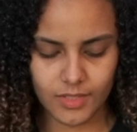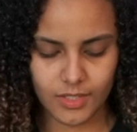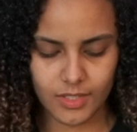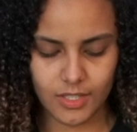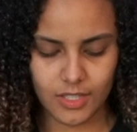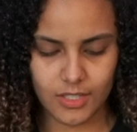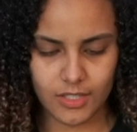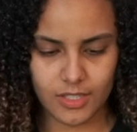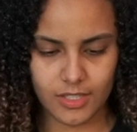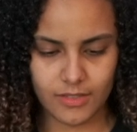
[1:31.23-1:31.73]

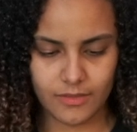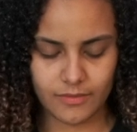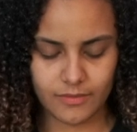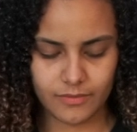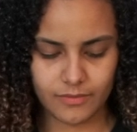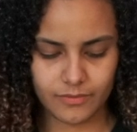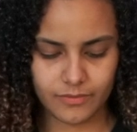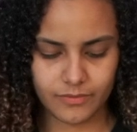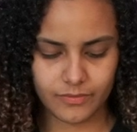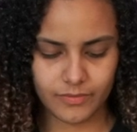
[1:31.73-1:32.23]
Carson.
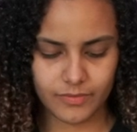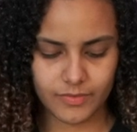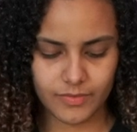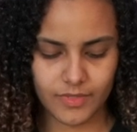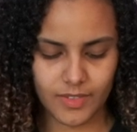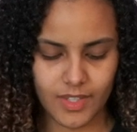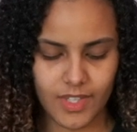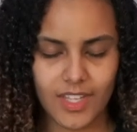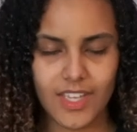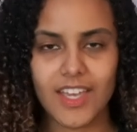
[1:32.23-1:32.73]

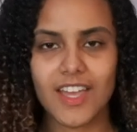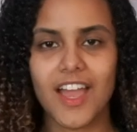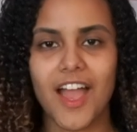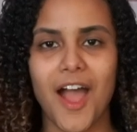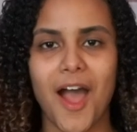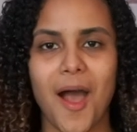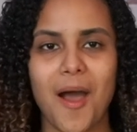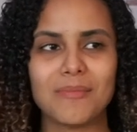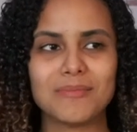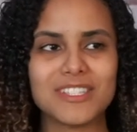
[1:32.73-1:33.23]
I'm
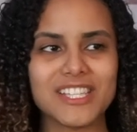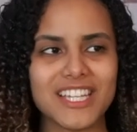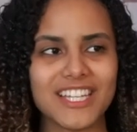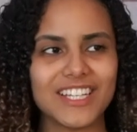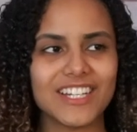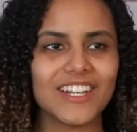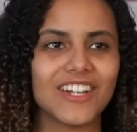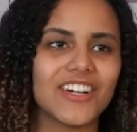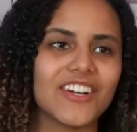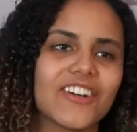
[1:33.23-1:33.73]
gonna
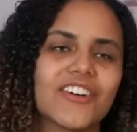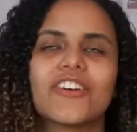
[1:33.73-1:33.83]
say,